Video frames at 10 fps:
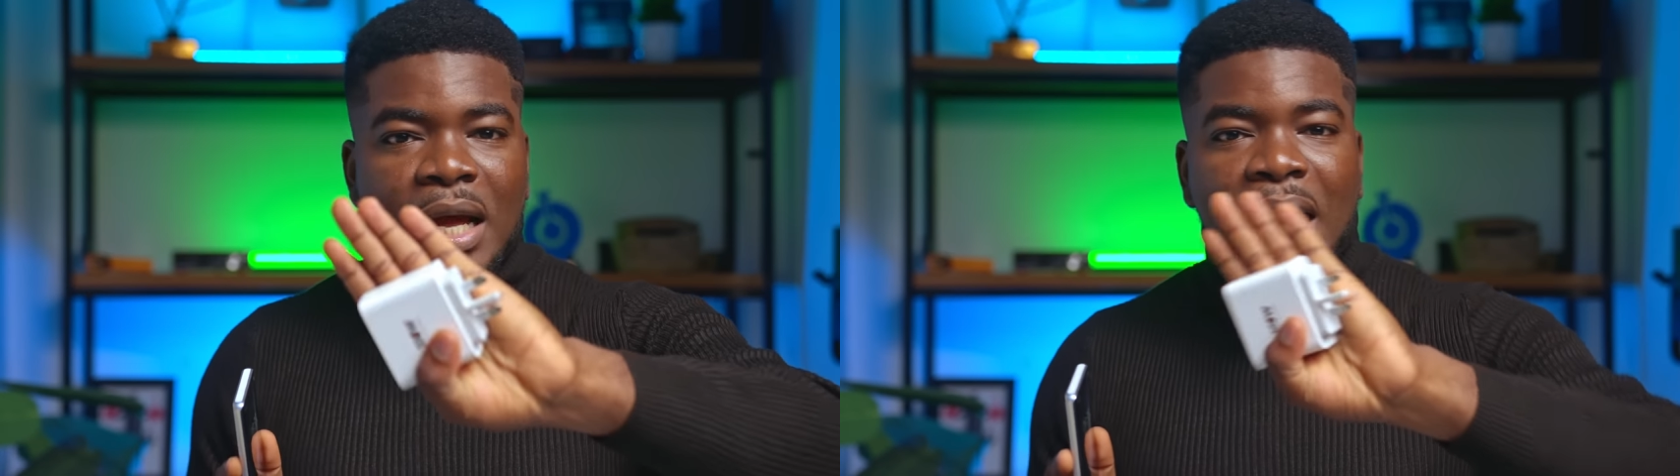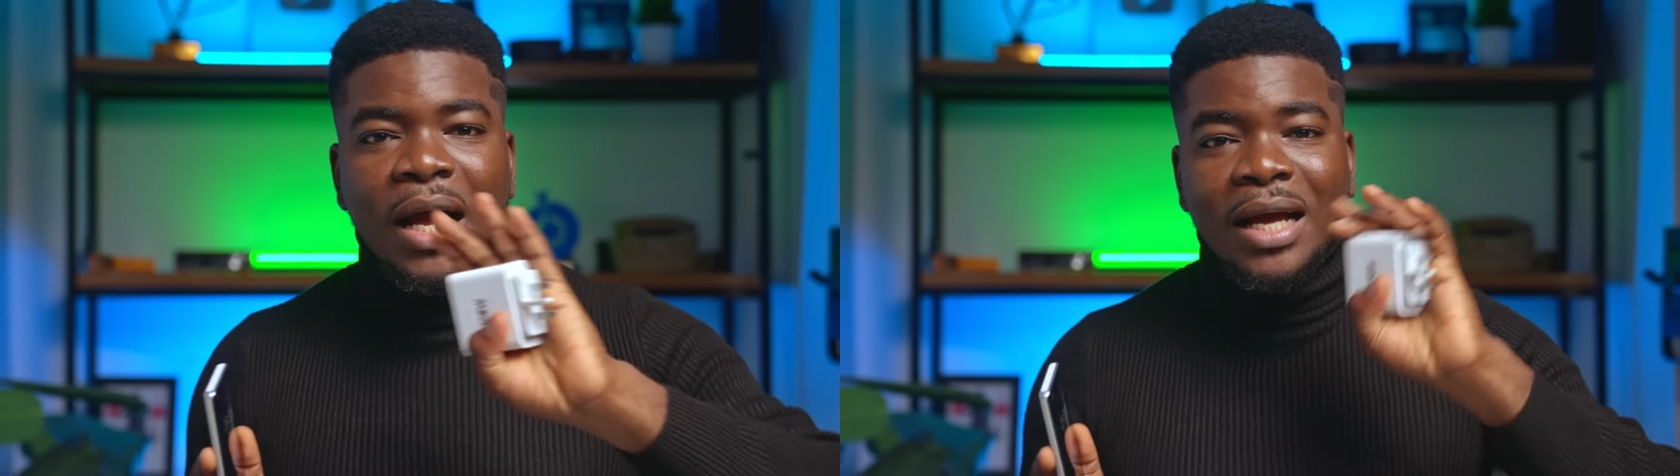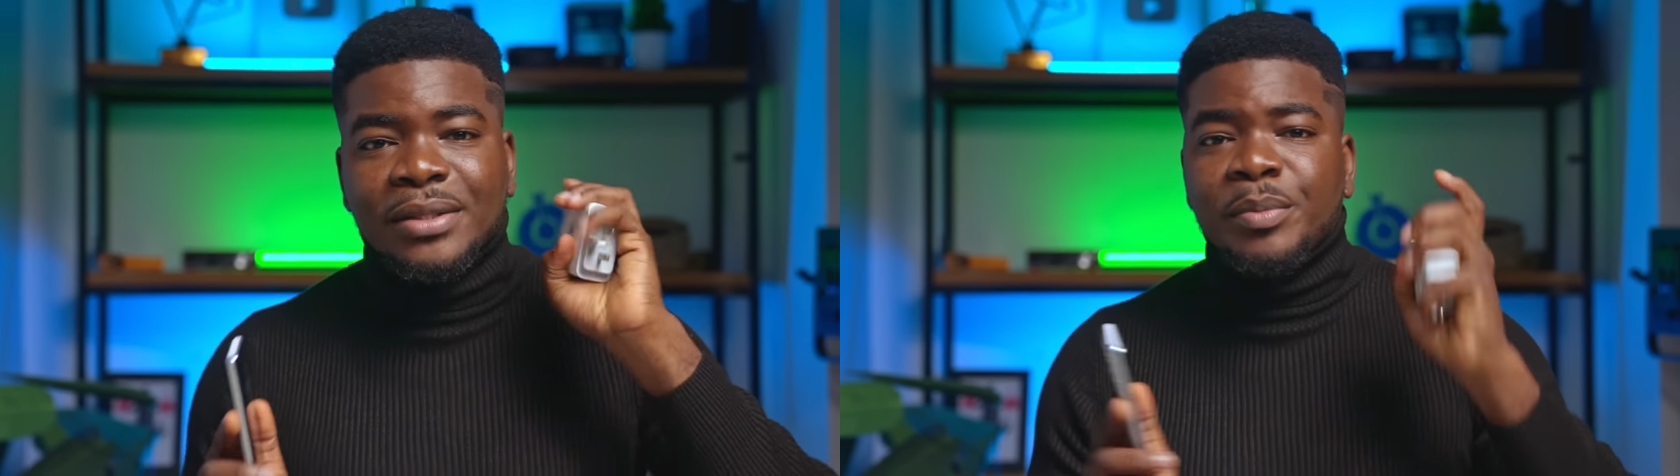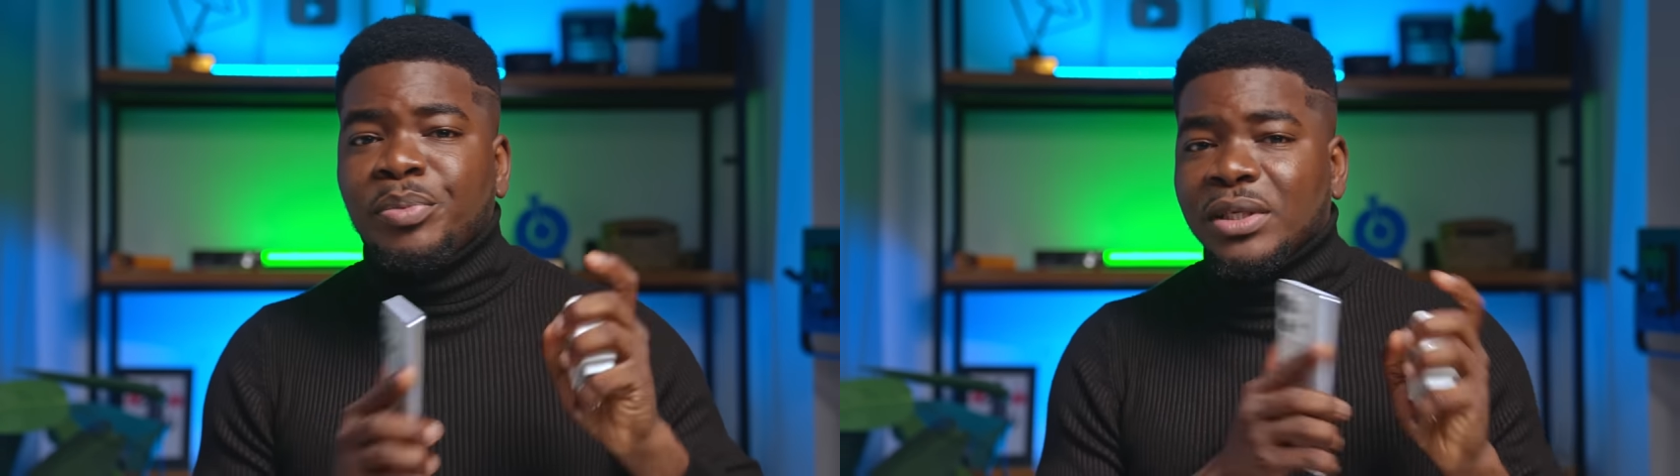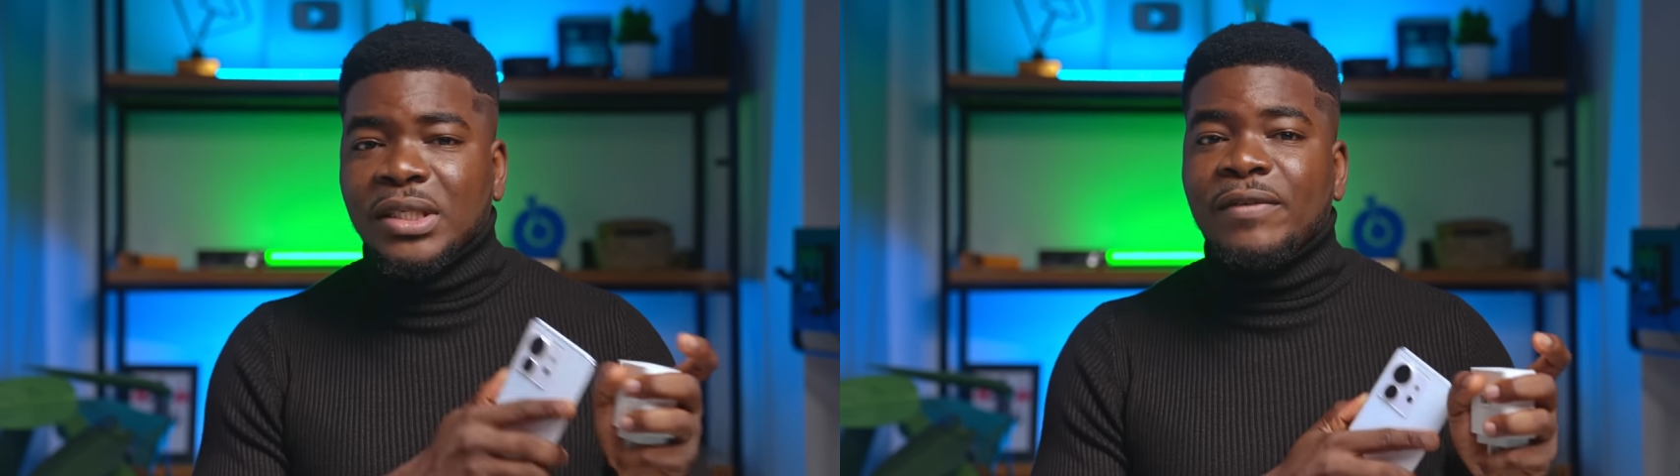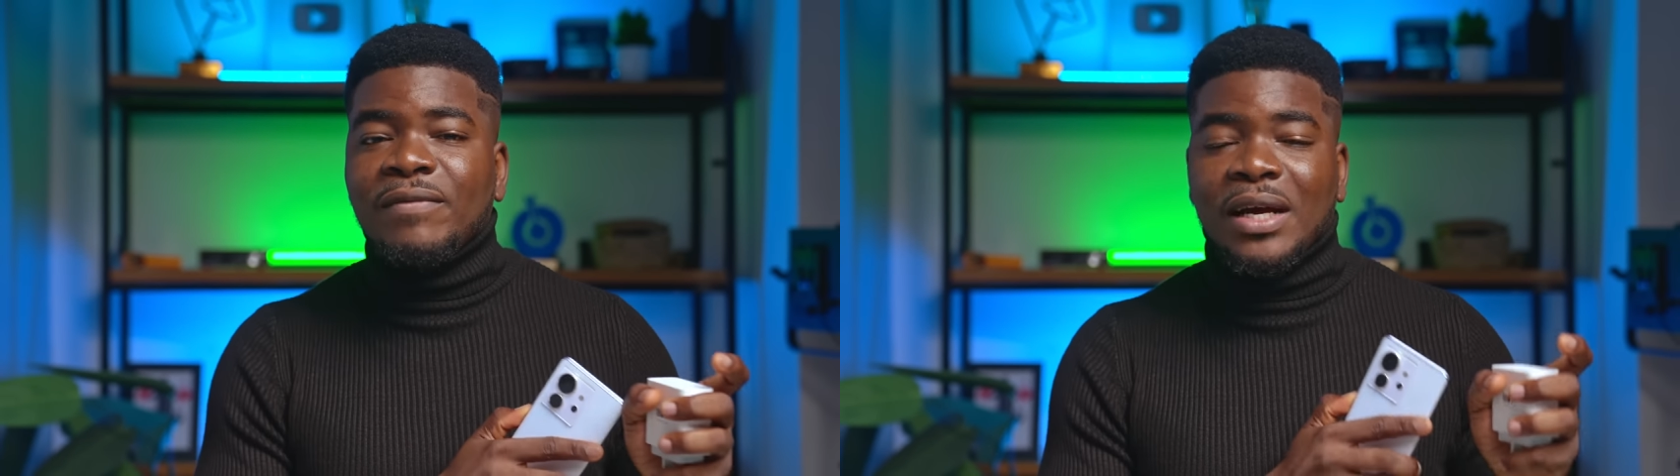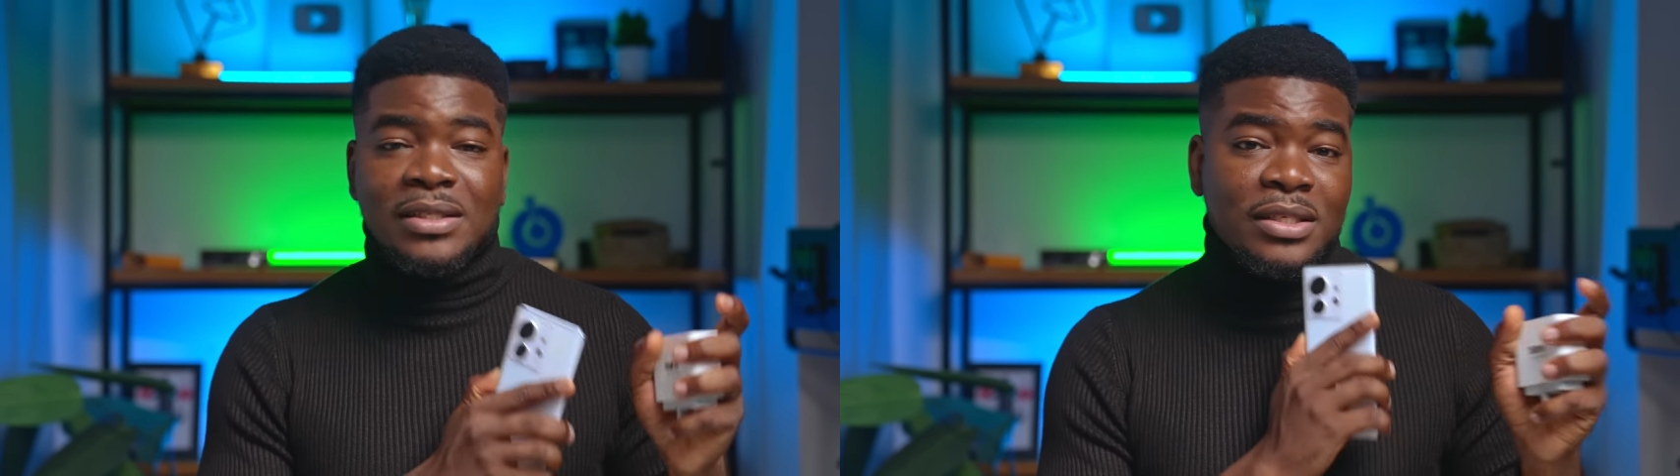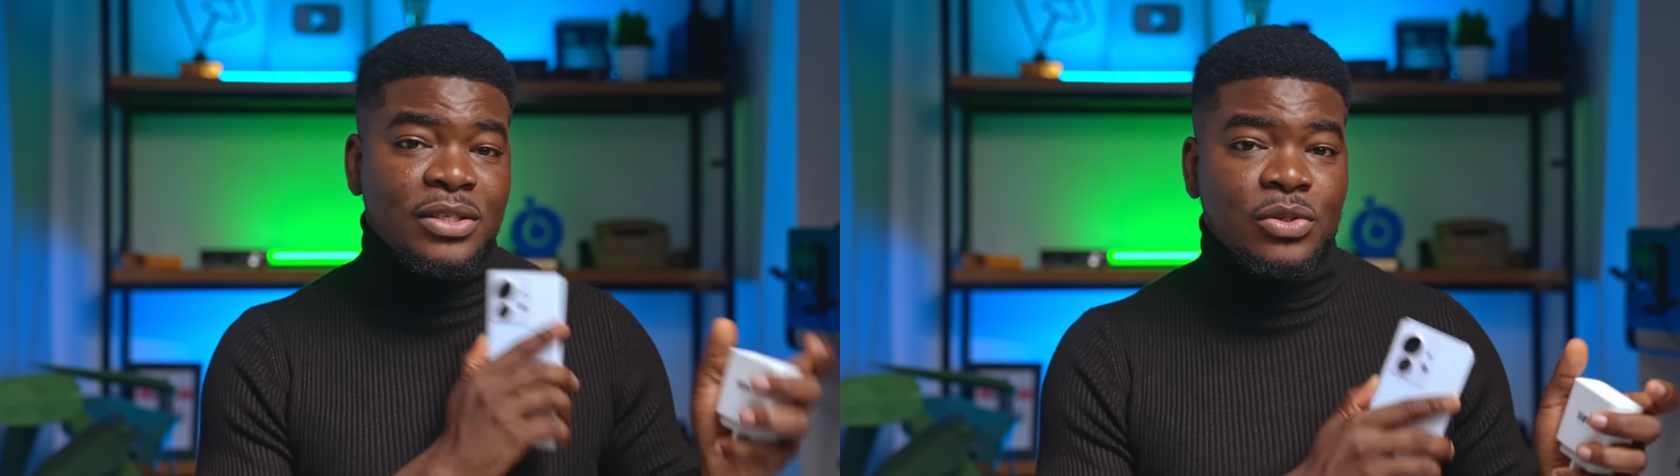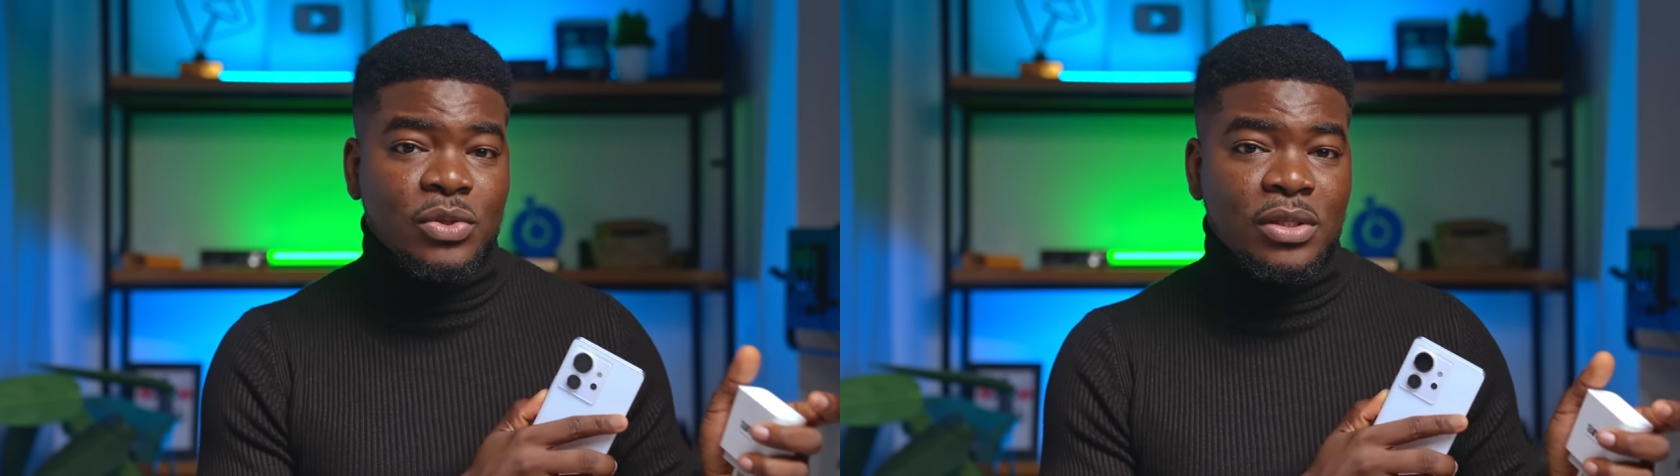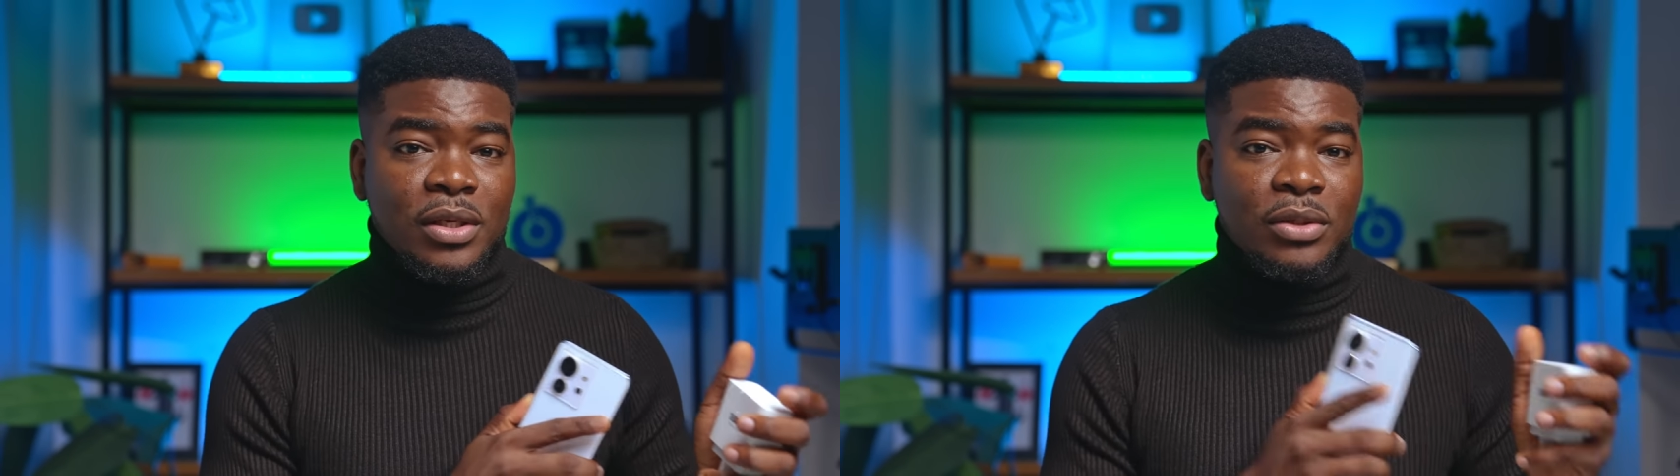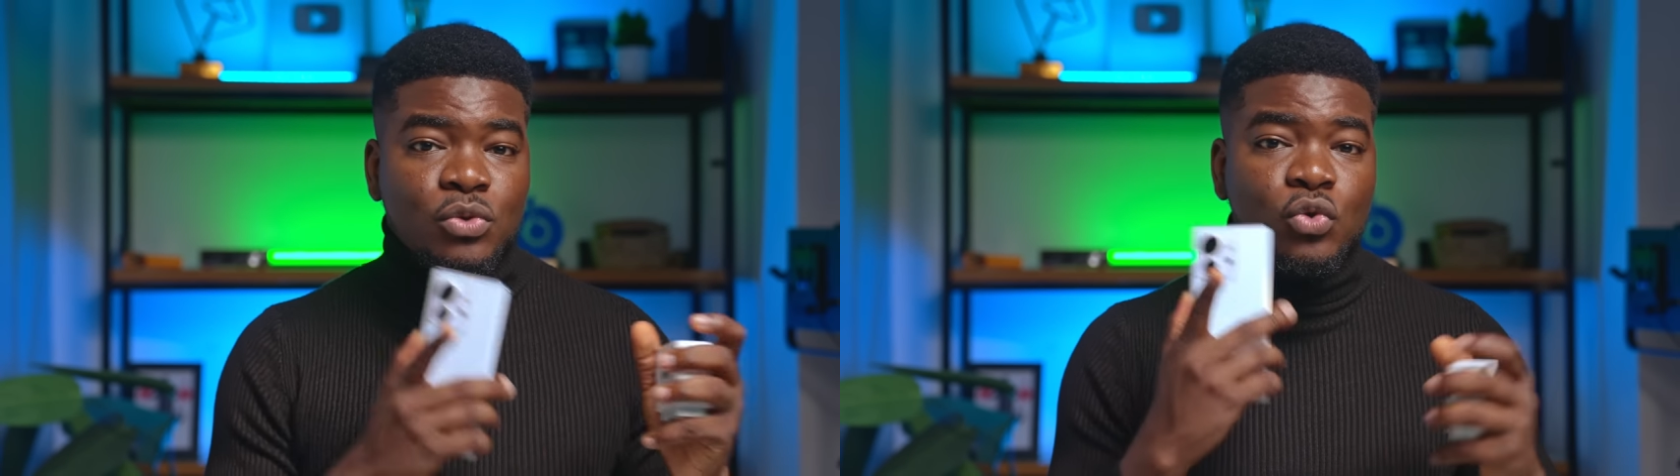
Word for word: Uh, as impressive as it is to say,